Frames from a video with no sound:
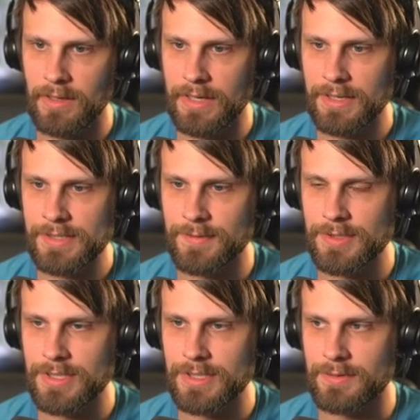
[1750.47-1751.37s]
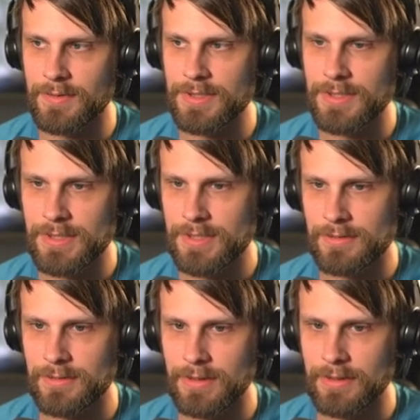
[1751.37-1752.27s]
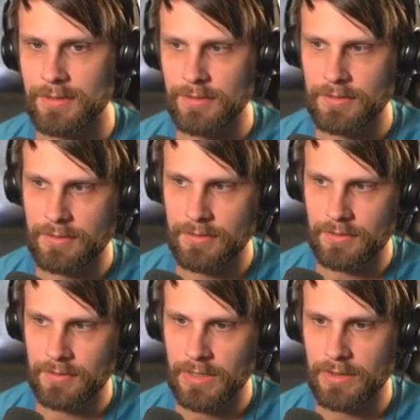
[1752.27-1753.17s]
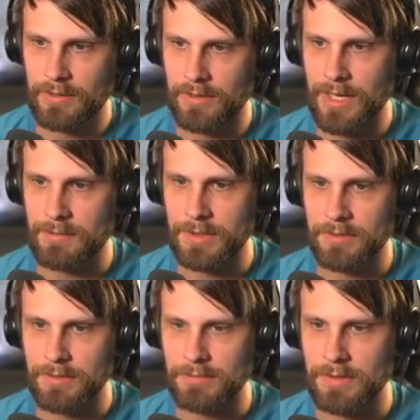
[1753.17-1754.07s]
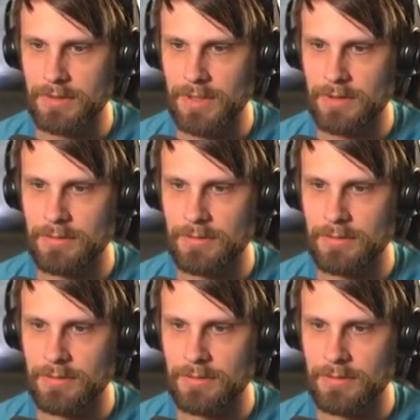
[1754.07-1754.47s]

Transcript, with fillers: I guess first things first, let's do this. I'll happily reveal that.